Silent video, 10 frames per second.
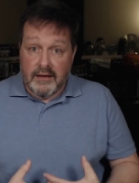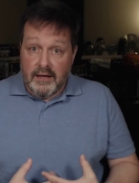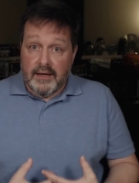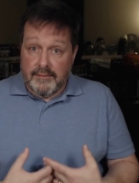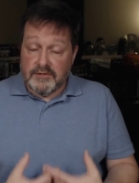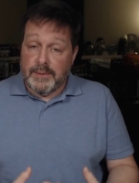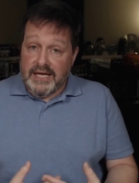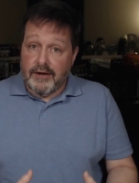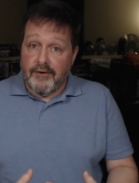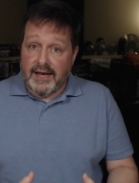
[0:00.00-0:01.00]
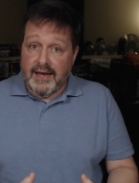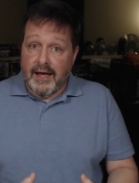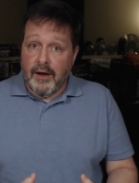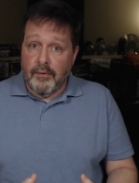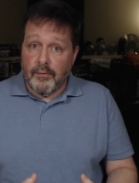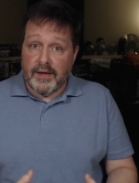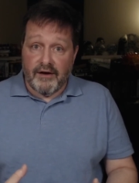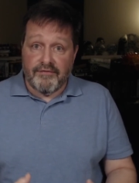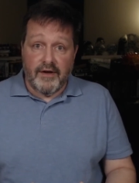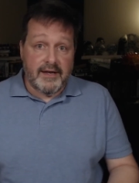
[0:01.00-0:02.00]
am speaking right now, we are
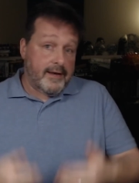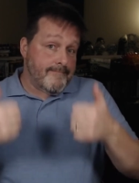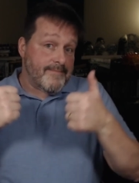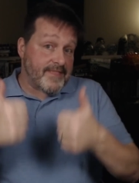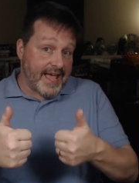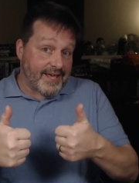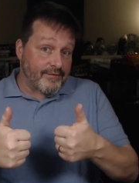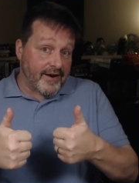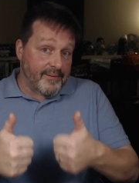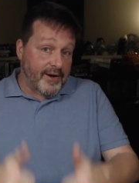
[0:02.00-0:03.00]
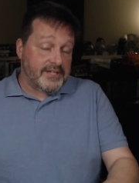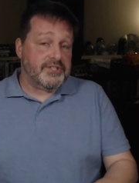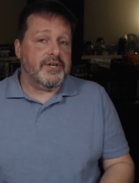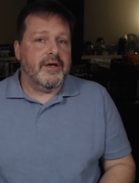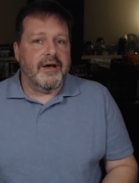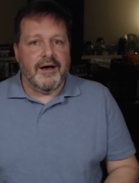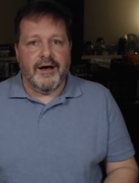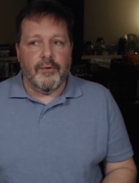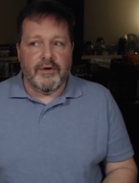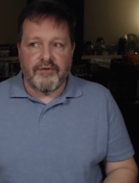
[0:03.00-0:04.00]
funded. Thank you very much.
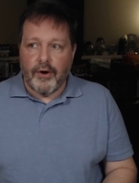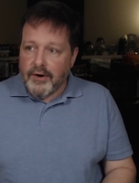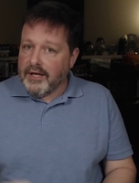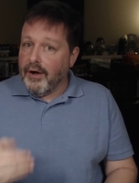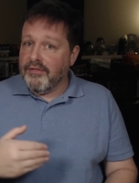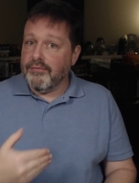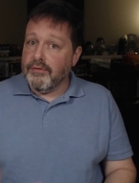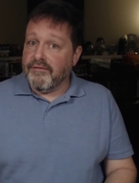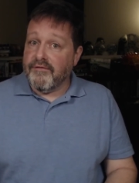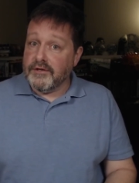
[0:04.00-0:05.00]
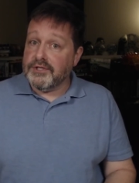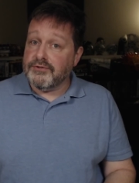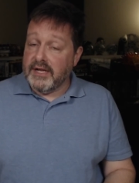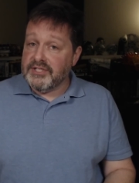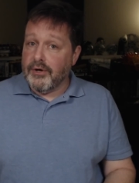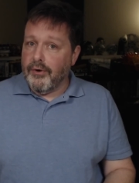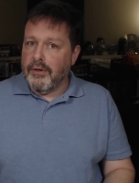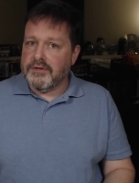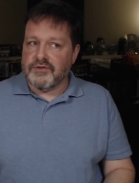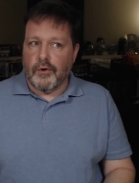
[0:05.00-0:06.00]
We've already gone through the first stretch goal,
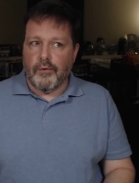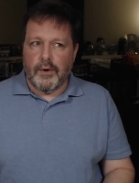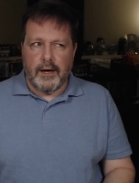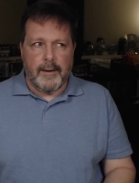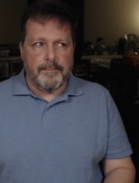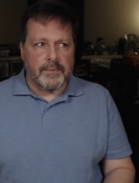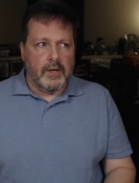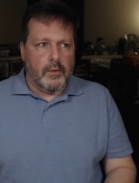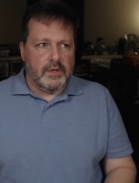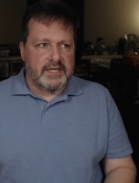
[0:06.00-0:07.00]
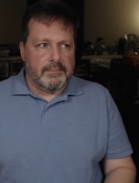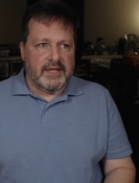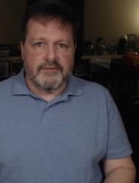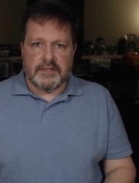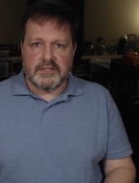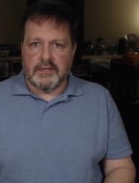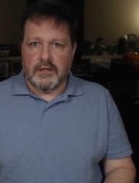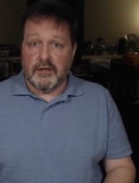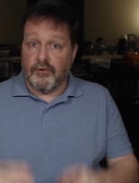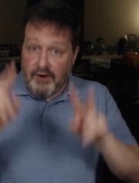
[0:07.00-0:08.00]
so which I believe is
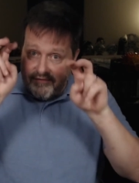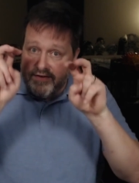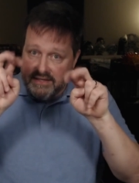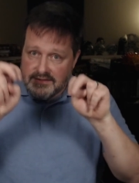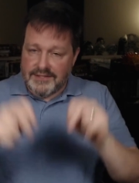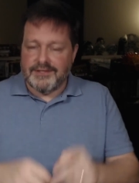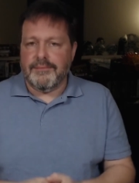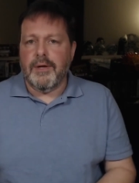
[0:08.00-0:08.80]
the crafting system